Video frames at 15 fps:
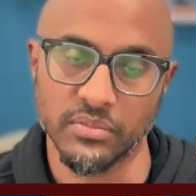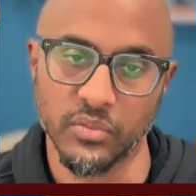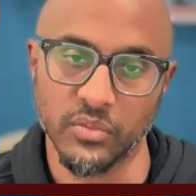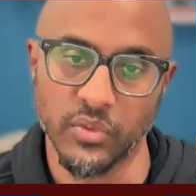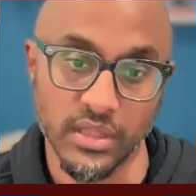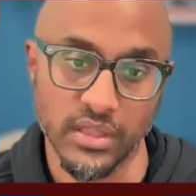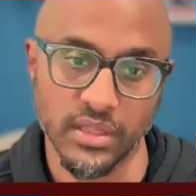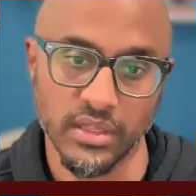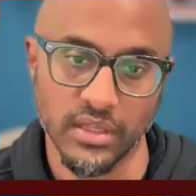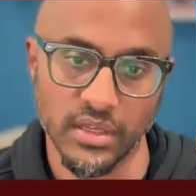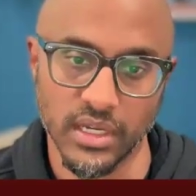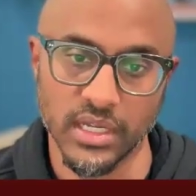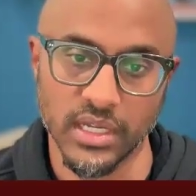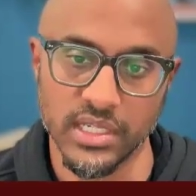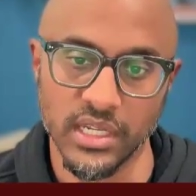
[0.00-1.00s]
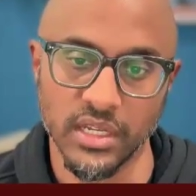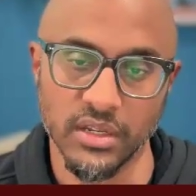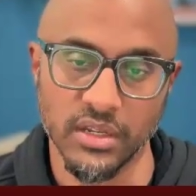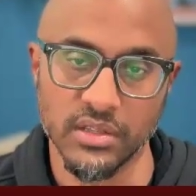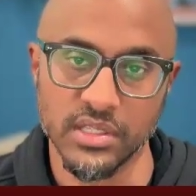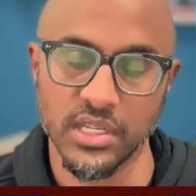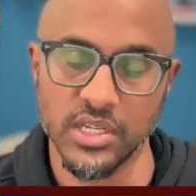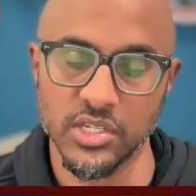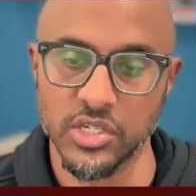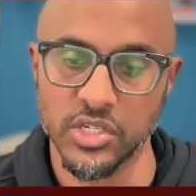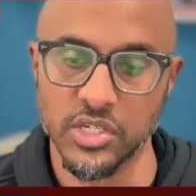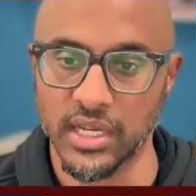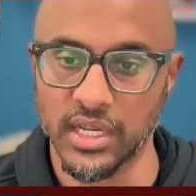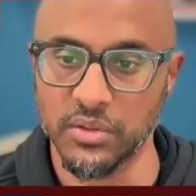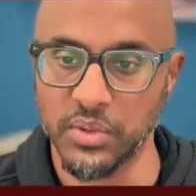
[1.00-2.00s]
with a continued siege
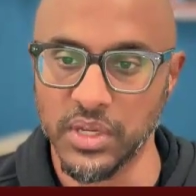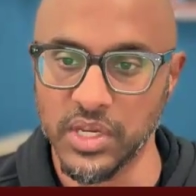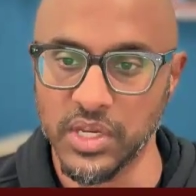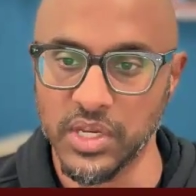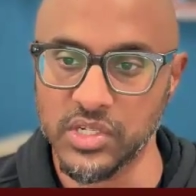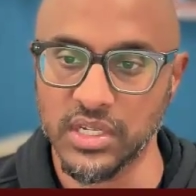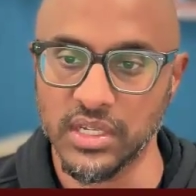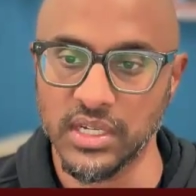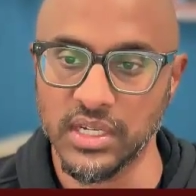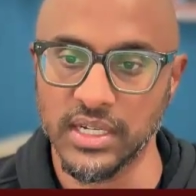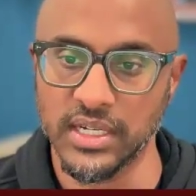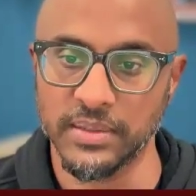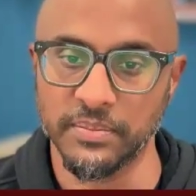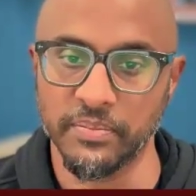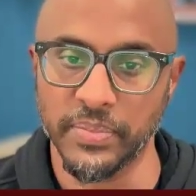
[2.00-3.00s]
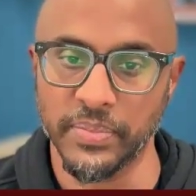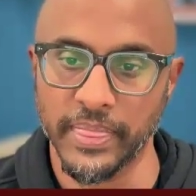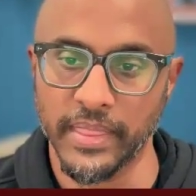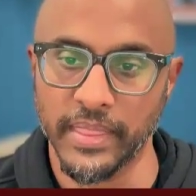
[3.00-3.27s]
and occupation.